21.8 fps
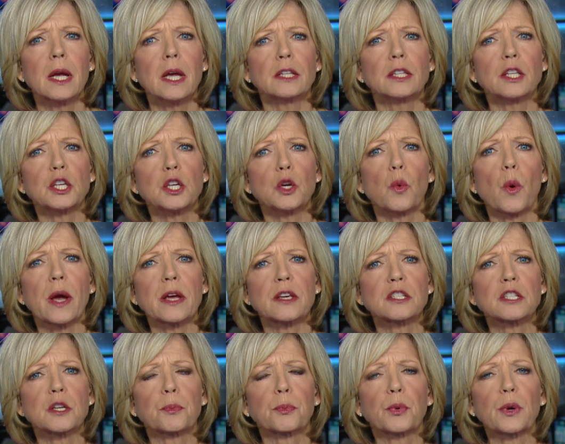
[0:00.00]
The
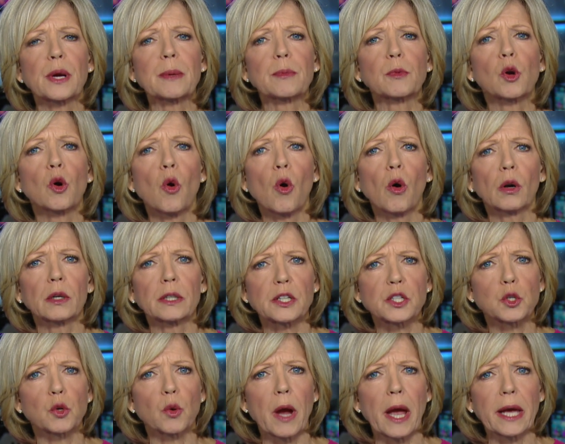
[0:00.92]
U.S. Supreme Court
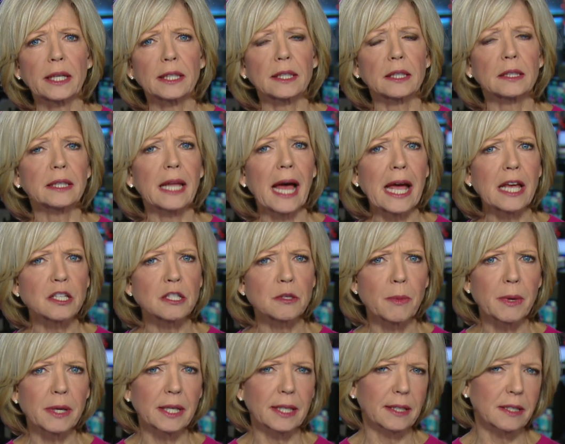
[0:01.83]
has granted a
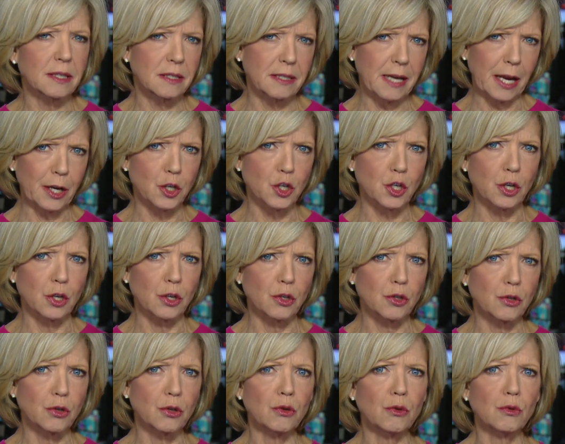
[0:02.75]
last minute
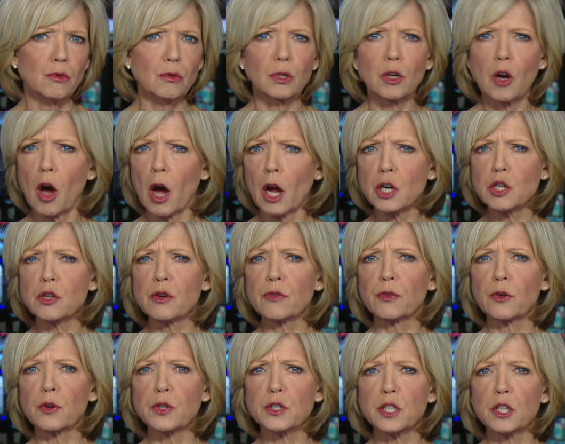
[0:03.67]
extension to
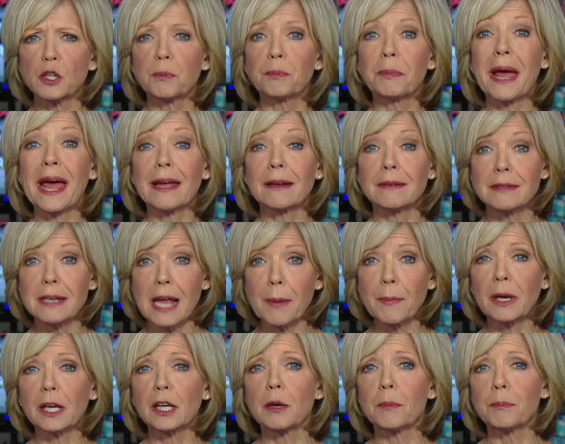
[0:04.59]
controversial
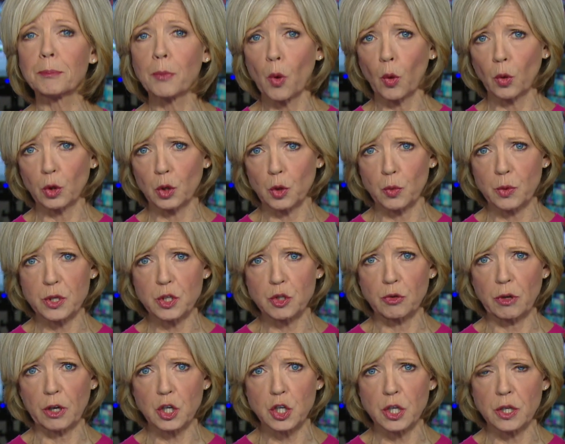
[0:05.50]
pandemic border
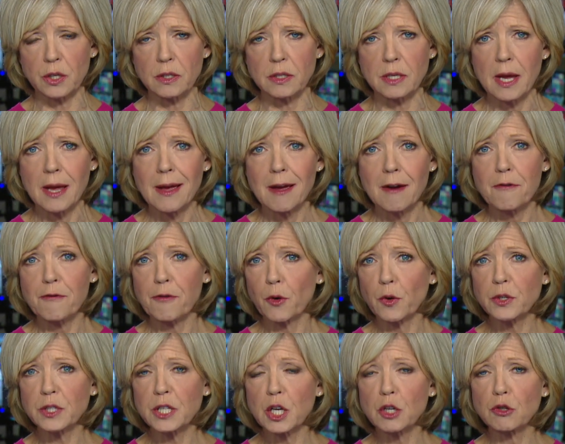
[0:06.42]
restrictions
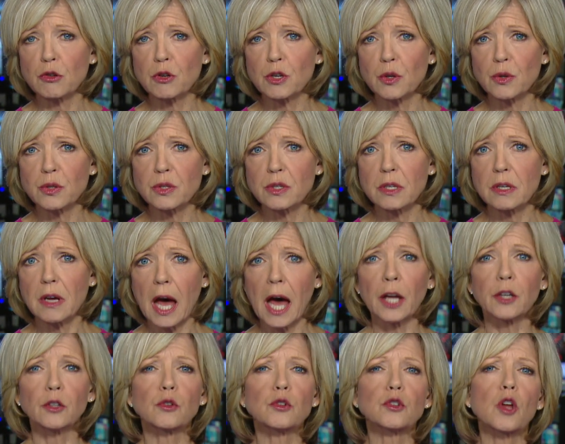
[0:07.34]
first introduced
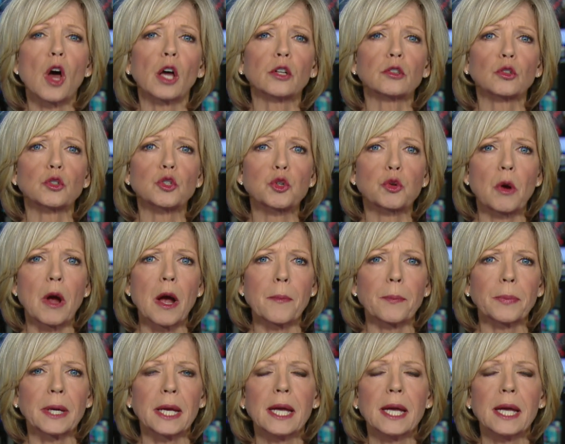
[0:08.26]
under Donald Trump.